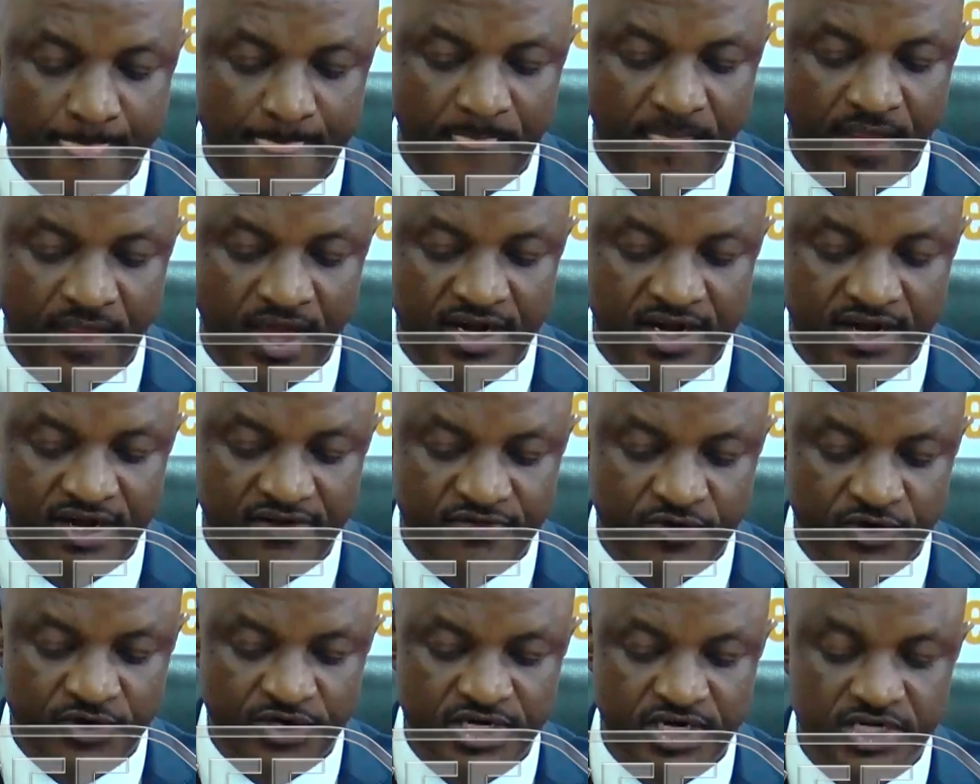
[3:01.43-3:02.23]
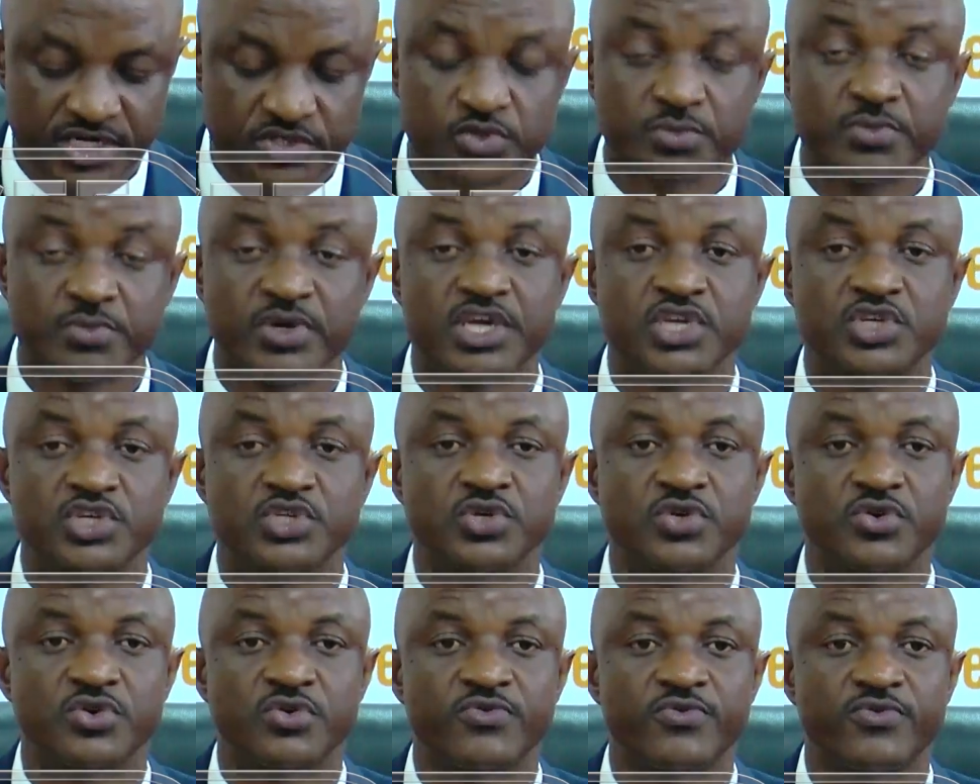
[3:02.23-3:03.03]
and avoid
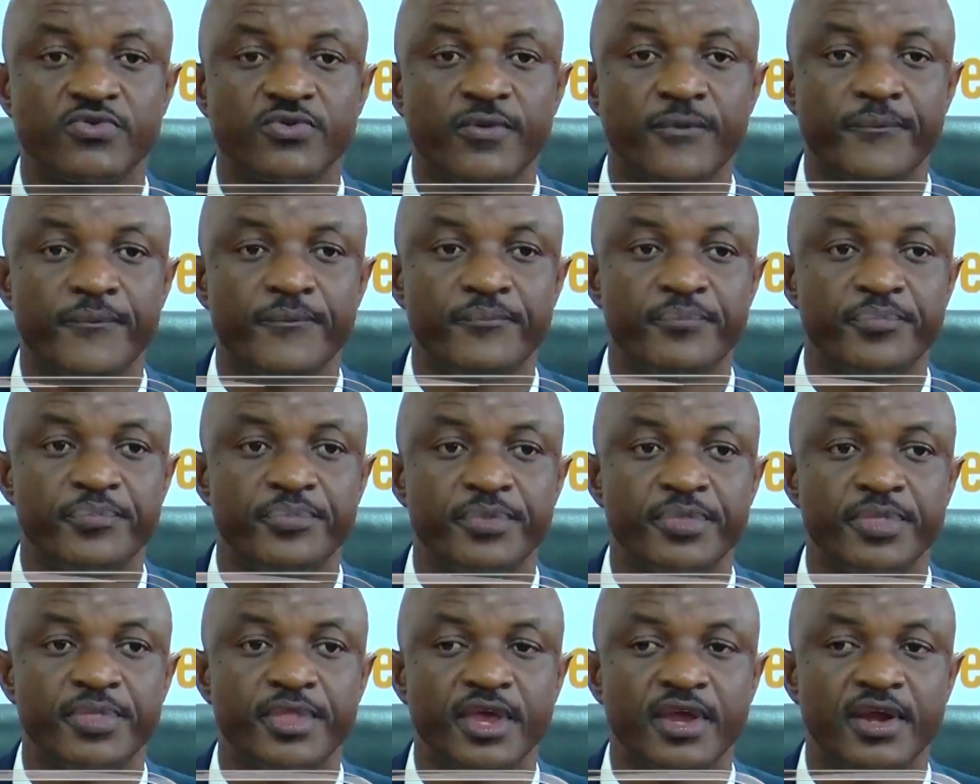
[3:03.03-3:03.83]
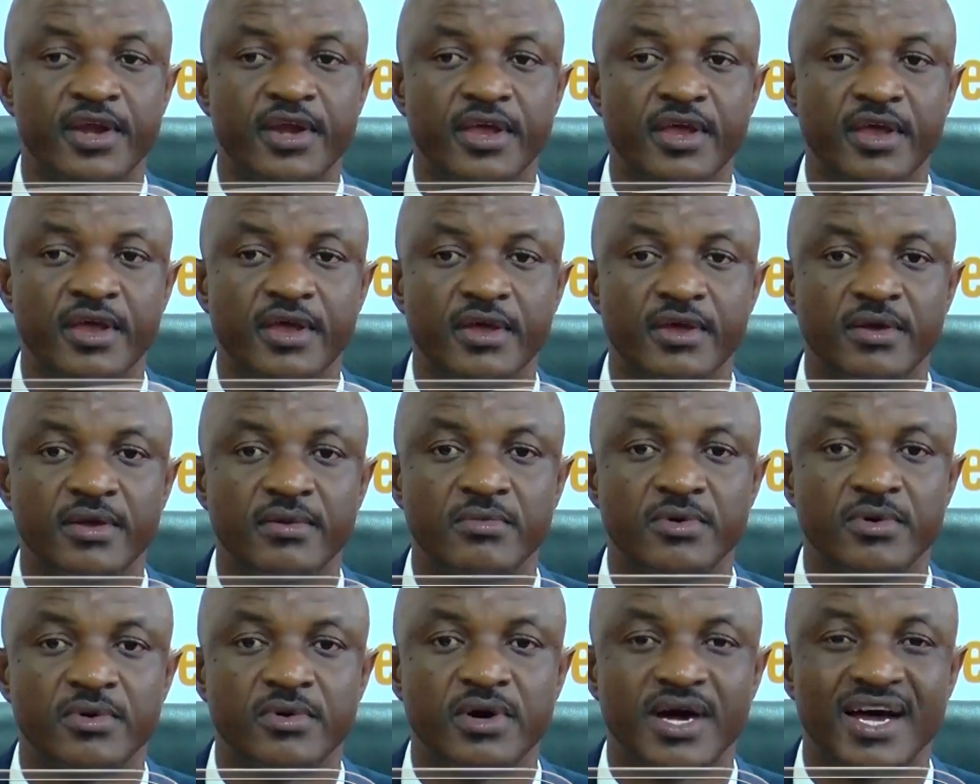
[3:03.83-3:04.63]
accumulation of any
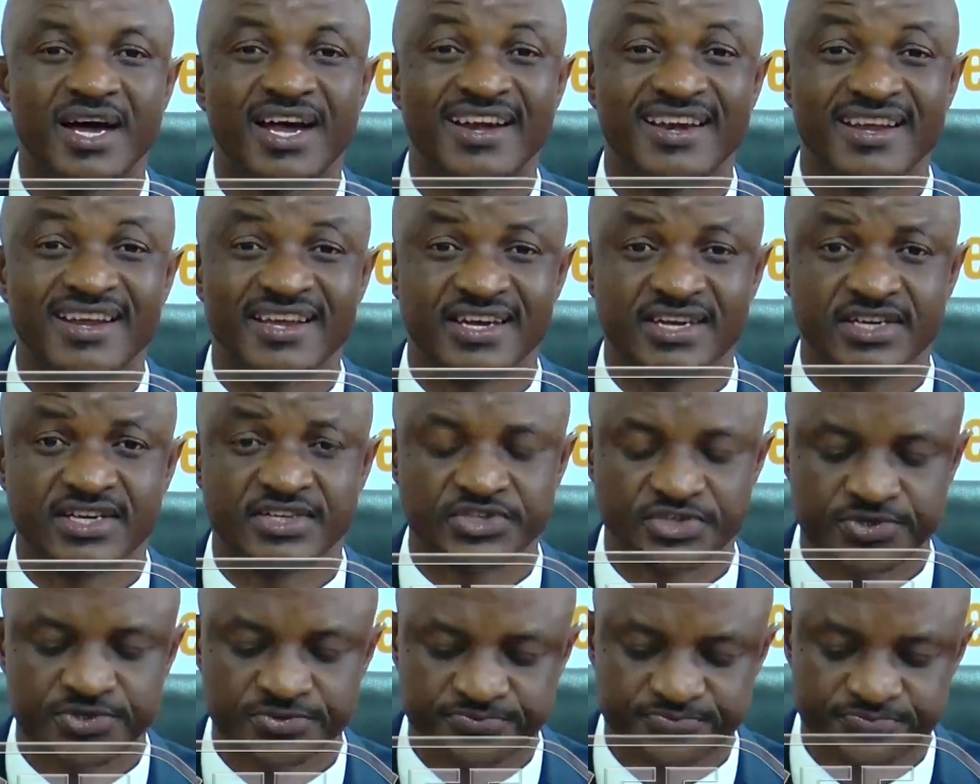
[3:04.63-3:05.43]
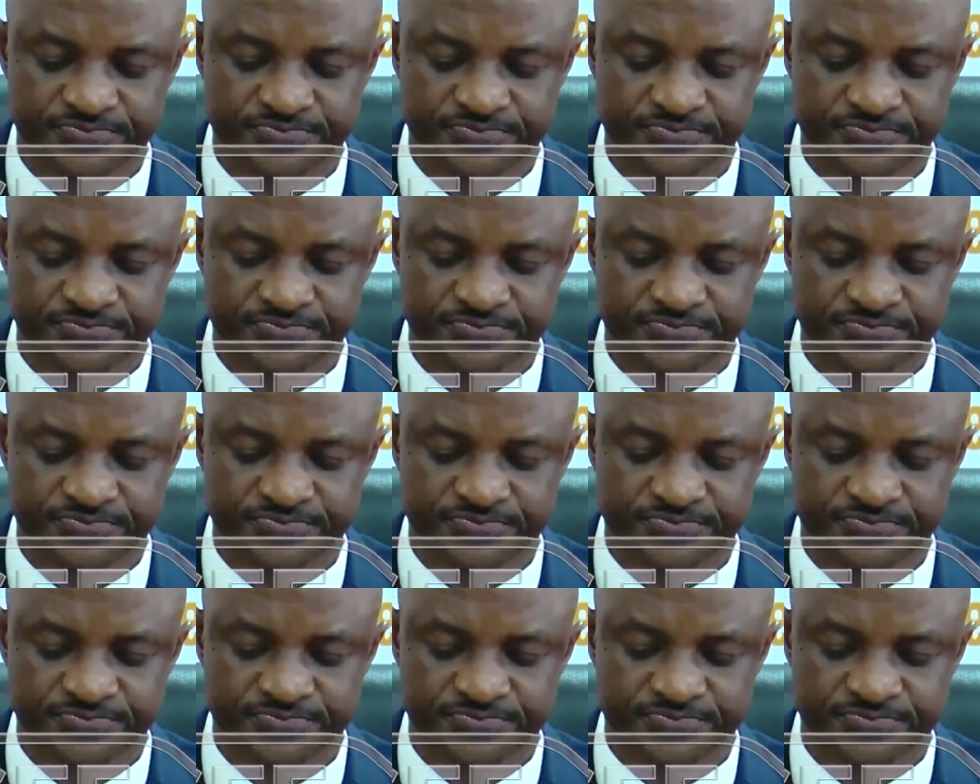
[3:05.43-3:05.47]
more arrears.